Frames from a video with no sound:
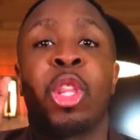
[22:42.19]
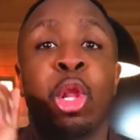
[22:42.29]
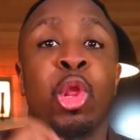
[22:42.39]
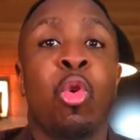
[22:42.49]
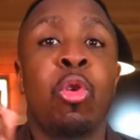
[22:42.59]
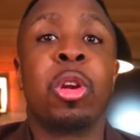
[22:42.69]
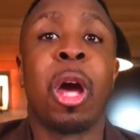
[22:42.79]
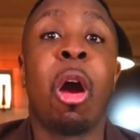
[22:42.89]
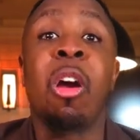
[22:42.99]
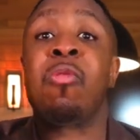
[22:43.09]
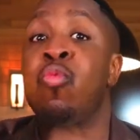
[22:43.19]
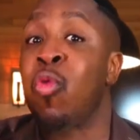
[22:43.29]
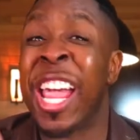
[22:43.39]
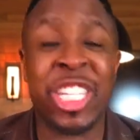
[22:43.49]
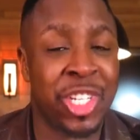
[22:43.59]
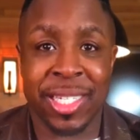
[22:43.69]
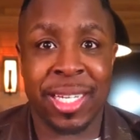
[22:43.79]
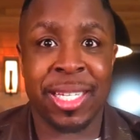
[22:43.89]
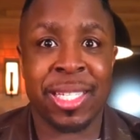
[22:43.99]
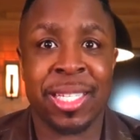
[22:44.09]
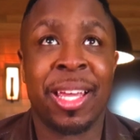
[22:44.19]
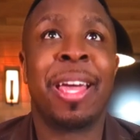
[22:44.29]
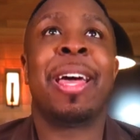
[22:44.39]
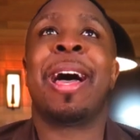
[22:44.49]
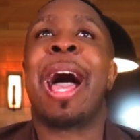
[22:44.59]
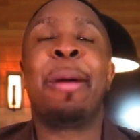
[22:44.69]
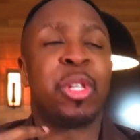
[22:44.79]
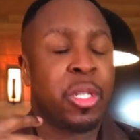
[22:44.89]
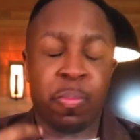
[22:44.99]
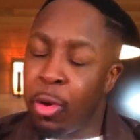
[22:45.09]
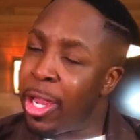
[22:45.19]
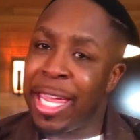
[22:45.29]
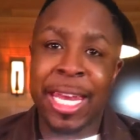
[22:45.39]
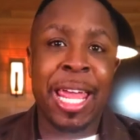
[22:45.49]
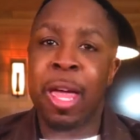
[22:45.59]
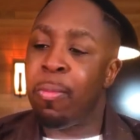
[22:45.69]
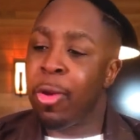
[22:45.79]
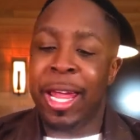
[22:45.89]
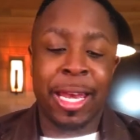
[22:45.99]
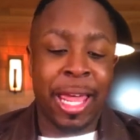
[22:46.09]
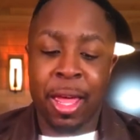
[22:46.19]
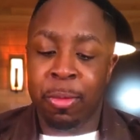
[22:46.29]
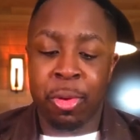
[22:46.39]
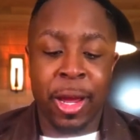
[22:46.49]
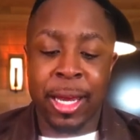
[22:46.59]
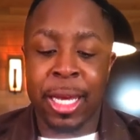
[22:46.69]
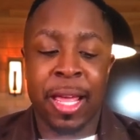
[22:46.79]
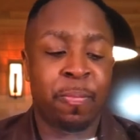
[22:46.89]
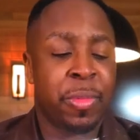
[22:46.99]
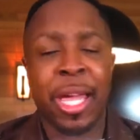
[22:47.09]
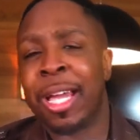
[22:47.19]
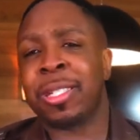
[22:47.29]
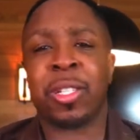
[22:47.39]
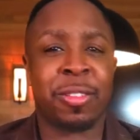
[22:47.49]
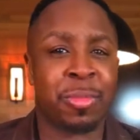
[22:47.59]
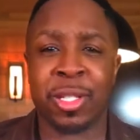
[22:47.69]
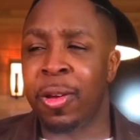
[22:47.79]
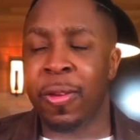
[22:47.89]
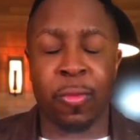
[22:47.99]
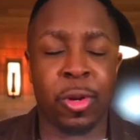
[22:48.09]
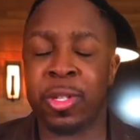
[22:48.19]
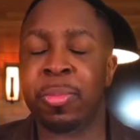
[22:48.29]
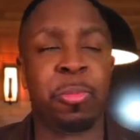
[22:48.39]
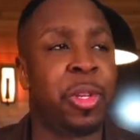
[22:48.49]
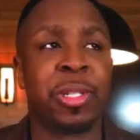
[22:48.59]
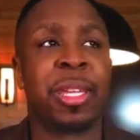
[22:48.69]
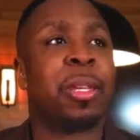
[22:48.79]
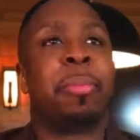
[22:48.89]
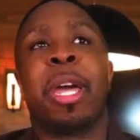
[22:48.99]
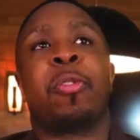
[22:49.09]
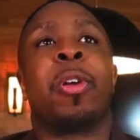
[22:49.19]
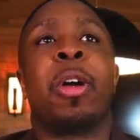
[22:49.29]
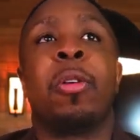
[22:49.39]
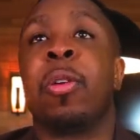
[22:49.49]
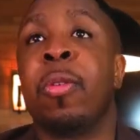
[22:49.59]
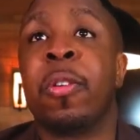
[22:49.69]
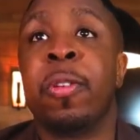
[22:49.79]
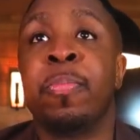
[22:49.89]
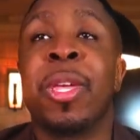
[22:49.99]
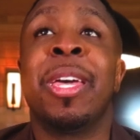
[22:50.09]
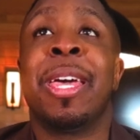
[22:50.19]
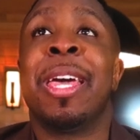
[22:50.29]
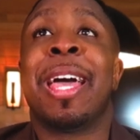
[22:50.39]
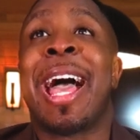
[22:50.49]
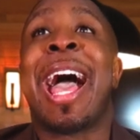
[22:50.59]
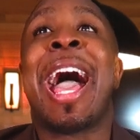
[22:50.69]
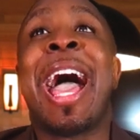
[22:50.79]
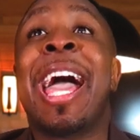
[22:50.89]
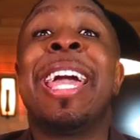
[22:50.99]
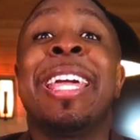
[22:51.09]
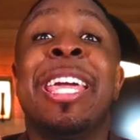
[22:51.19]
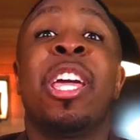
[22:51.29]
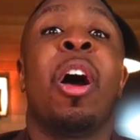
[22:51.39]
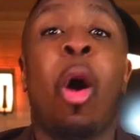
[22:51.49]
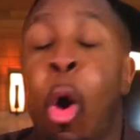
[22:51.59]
the Lord our righteousness, I'm just praying that. I got some soft worship music in the background or whatever. I get